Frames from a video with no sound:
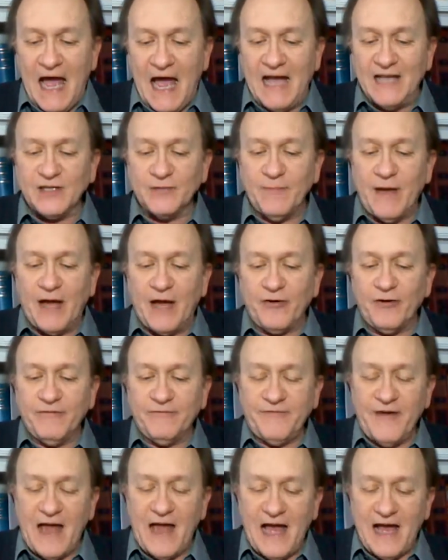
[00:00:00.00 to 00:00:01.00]
As a matter
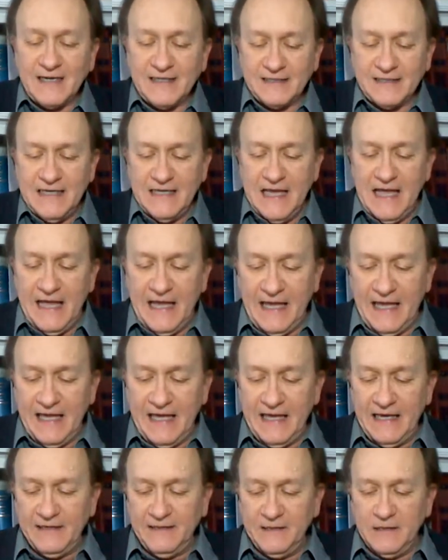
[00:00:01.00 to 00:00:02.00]
of fact,
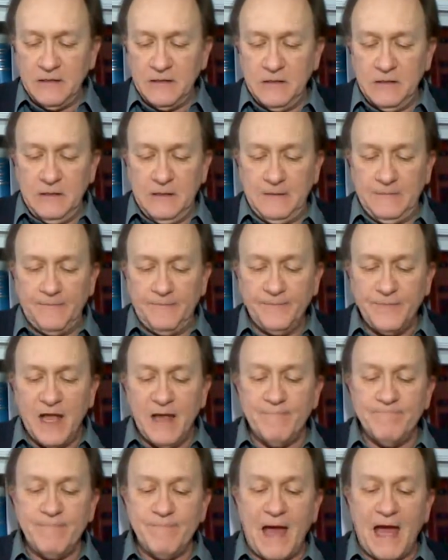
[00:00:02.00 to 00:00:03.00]
in
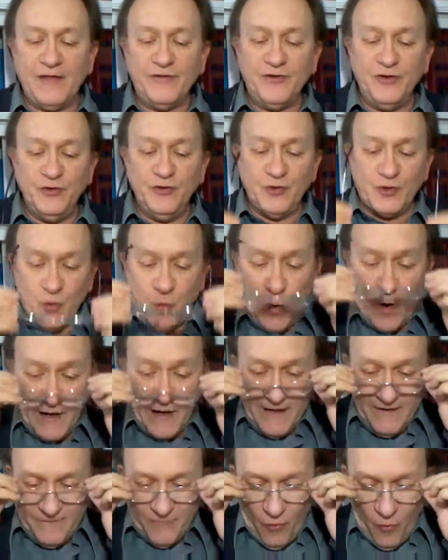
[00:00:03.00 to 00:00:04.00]
Matthew
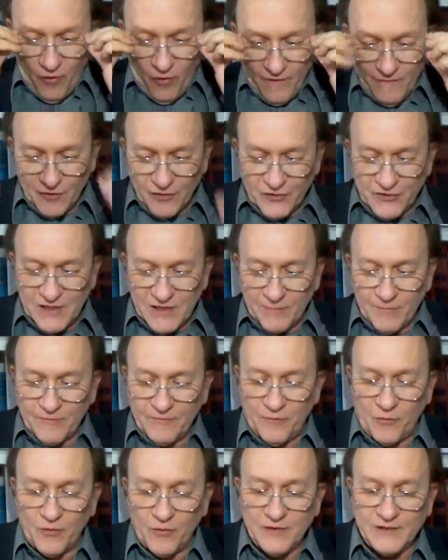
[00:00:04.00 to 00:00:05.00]
24 and verse
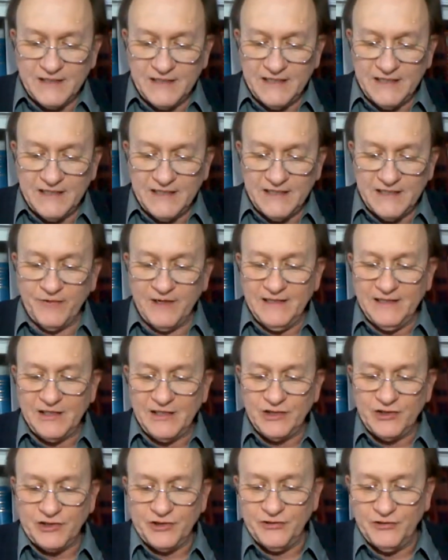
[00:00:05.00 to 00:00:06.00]
number 14, let me read
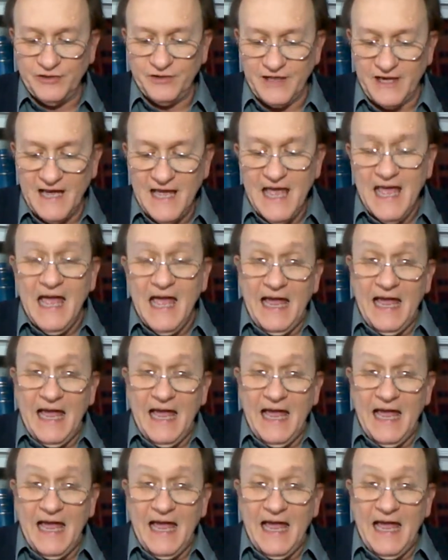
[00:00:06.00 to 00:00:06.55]
this to you.